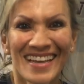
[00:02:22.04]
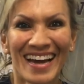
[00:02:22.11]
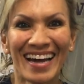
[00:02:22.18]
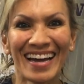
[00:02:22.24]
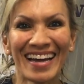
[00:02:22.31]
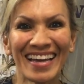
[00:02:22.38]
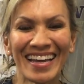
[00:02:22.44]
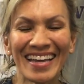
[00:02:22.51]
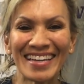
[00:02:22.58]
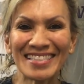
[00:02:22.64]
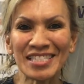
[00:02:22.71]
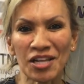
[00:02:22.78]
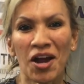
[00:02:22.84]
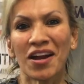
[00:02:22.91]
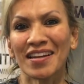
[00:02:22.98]
Hi,
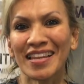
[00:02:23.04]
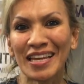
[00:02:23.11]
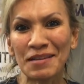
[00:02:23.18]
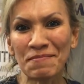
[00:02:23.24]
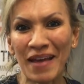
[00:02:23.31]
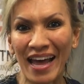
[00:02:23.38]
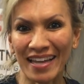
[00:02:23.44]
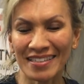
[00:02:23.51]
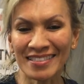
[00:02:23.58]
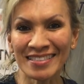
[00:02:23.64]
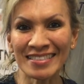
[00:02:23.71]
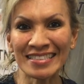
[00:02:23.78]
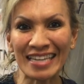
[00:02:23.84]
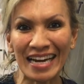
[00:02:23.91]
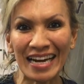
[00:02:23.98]
it's Arlene Patton.
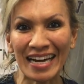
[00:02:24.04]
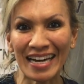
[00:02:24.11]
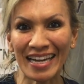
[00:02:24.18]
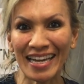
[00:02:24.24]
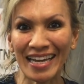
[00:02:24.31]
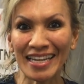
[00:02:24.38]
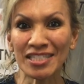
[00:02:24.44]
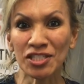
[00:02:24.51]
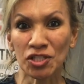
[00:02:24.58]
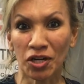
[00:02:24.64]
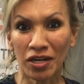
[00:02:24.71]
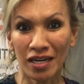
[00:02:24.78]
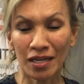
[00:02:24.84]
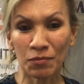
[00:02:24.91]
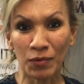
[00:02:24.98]
I
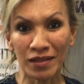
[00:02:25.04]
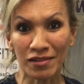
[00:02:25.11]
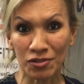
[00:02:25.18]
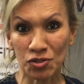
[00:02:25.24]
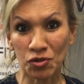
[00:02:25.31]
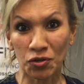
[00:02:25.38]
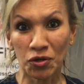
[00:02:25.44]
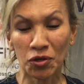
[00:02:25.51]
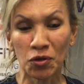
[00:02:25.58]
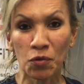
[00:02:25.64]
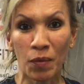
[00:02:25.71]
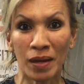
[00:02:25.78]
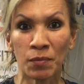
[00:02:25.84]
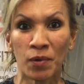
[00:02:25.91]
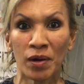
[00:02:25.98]
started with Drew
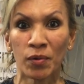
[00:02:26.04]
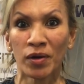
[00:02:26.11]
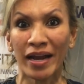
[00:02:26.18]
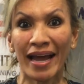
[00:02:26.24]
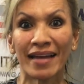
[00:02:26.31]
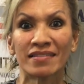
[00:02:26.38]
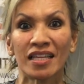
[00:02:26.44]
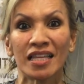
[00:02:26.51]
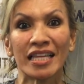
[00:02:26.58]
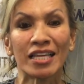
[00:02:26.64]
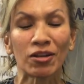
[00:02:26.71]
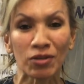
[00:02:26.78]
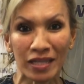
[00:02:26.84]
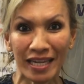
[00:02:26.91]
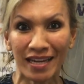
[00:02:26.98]
when we were at the
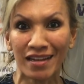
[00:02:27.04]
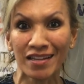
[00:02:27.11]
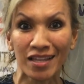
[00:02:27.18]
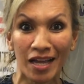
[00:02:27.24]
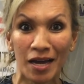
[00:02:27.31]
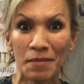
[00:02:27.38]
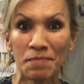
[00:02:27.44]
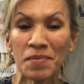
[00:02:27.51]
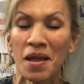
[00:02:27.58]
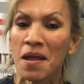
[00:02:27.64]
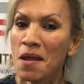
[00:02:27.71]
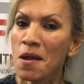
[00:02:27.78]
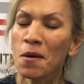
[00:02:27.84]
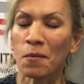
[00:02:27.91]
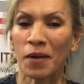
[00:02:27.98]
Little League Club
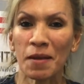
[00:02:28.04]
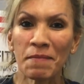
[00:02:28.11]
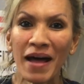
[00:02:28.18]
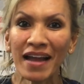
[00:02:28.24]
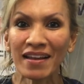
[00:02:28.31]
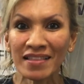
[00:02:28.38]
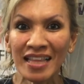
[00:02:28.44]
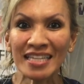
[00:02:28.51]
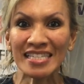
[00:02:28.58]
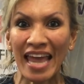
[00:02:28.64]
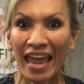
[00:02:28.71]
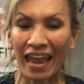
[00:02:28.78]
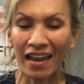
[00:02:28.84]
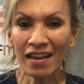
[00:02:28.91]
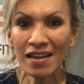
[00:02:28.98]
way back in the
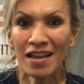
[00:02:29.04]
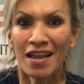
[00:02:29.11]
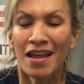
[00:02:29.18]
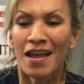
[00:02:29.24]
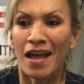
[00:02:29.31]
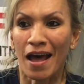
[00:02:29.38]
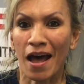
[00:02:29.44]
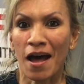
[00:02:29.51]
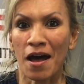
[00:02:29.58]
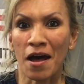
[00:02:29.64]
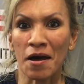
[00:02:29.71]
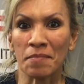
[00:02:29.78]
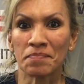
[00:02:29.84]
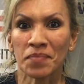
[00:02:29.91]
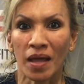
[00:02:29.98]
day.
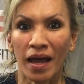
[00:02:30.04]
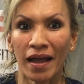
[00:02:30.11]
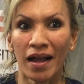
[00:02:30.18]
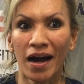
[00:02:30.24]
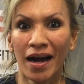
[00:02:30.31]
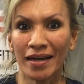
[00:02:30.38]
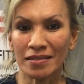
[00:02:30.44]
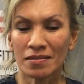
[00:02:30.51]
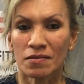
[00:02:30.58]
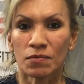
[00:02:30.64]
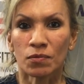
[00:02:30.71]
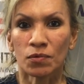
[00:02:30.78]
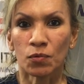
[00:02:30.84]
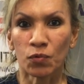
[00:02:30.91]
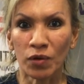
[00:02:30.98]
I got
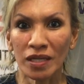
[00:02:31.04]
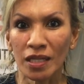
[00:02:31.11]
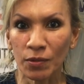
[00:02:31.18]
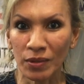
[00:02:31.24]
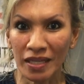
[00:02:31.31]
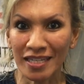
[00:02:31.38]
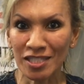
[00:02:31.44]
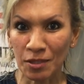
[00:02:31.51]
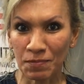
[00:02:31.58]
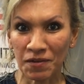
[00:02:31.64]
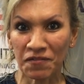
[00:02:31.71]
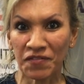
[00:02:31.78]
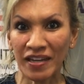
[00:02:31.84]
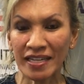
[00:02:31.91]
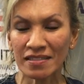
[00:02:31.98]
really, really super
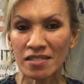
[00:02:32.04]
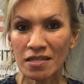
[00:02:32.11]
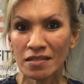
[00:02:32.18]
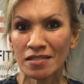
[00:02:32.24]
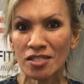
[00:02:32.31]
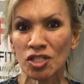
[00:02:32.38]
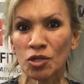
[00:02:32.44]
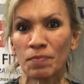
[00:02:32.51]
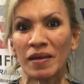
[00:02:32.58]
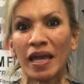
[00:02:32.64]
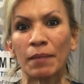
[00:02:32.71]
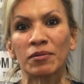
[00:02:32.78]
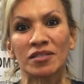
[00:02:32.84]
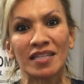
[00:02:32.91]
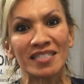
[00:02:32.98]
fit to be
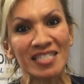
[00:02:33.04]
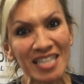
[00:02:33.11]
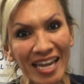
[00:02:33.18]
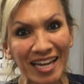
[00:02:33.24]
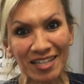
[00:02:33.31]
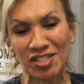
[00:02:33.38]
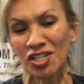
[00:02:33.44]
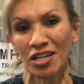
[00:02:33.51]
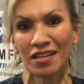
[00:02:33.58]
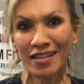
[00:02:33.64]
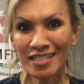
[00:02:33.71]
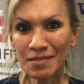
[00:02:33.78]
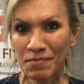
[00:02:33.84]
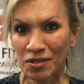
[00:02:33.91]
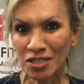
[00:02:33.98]
able to teach a
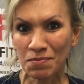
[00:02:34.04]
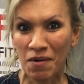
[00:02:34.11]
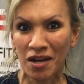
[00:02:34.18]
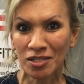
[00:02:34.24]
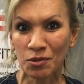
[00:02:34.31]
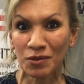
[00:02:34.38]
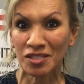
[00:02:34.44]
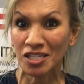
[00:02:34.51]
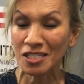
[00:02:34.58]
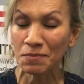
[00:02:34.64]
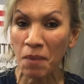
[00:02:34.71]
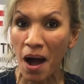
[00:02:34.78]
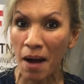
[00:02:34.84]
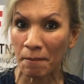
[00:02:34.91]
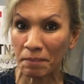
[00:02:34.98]
Les Mills module, which is
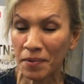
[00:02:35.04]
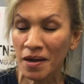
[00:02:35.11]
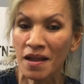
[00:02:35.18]
pump.